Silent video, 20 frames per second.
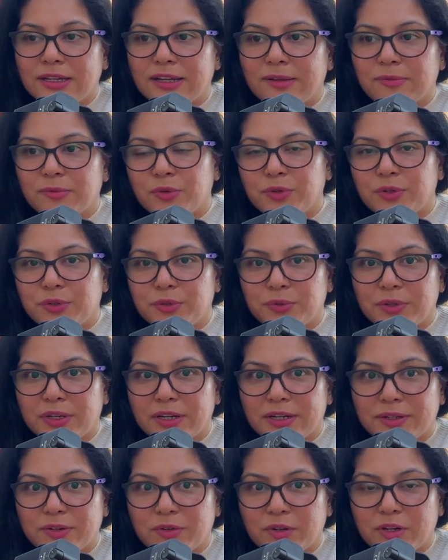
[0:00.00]
I'm going to
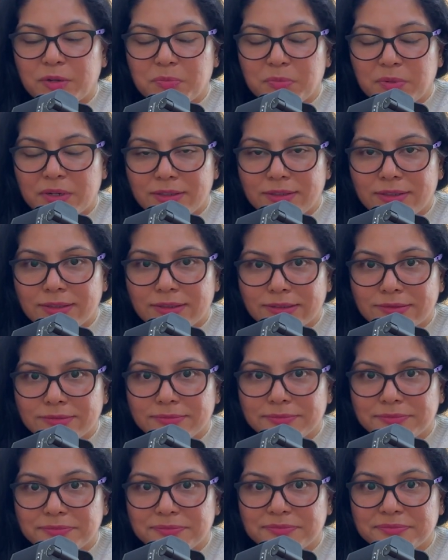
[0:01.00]
get a great partner.
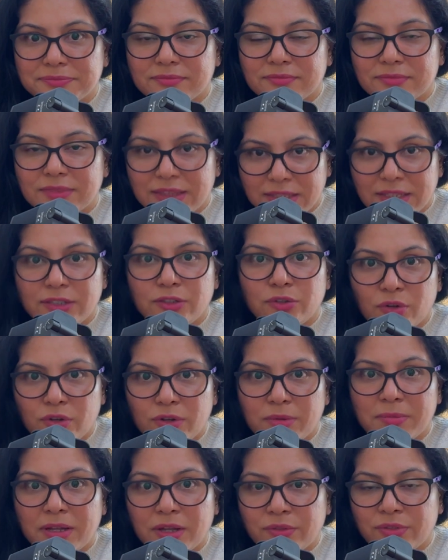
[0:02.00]
They talk
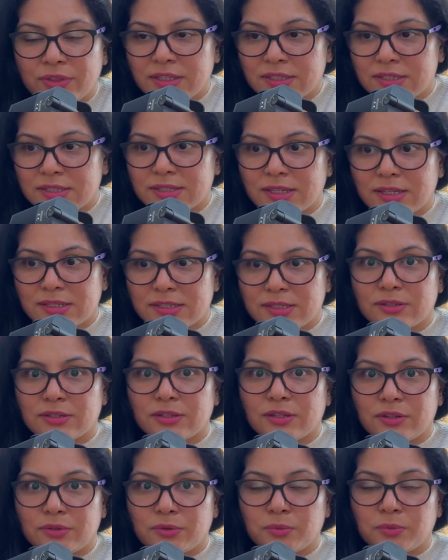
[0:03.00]
about these things,
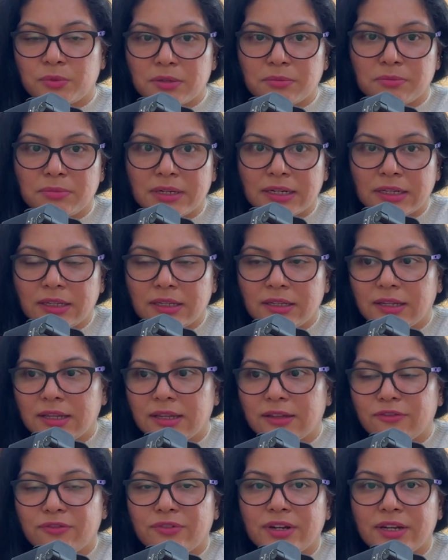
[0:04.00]
verbally
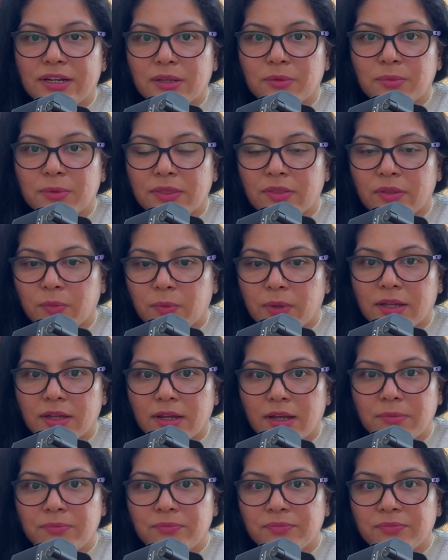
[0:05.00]
every day when they wake
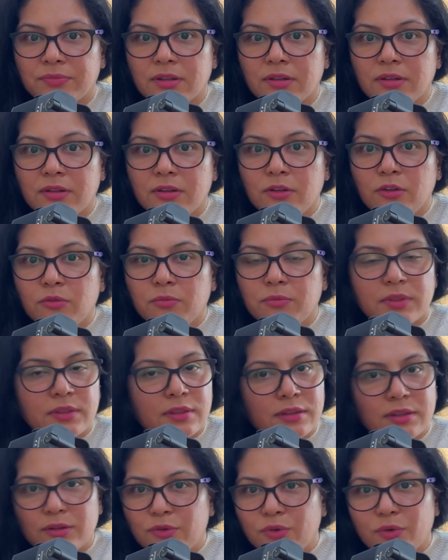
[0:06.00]
up.
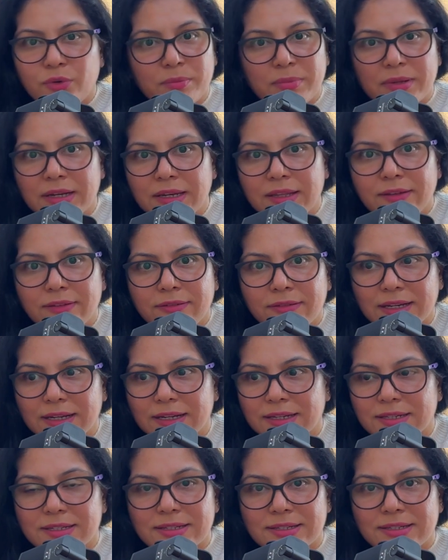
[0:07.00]
They don't believe in it.